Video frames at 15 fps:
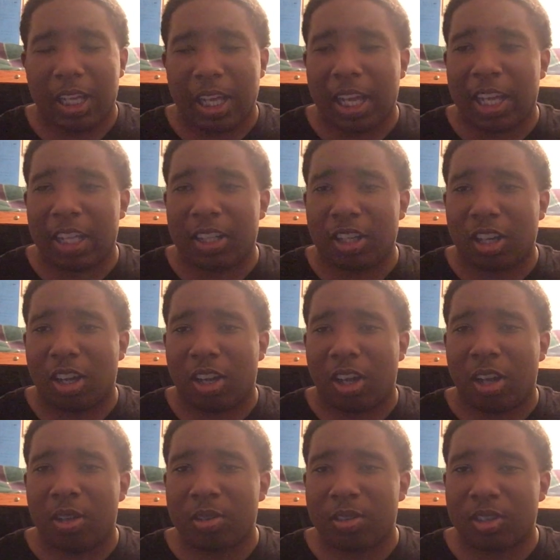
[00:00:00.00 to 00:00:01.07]

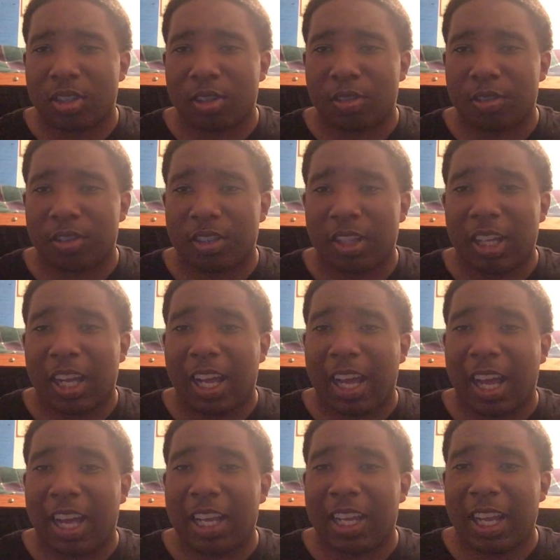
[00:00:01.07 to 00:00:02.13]
And also,
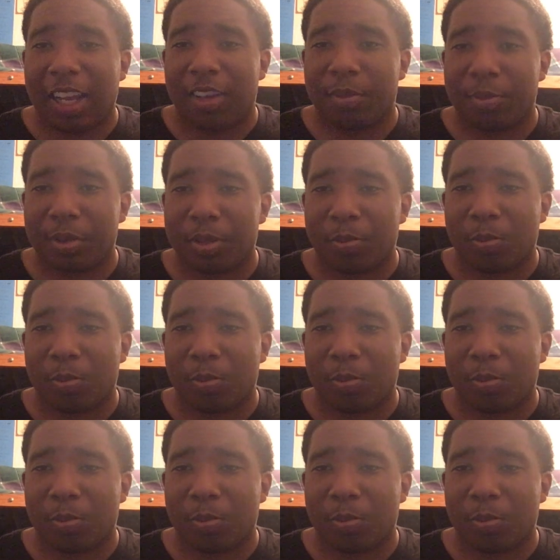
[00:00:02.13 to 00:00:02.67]
I have been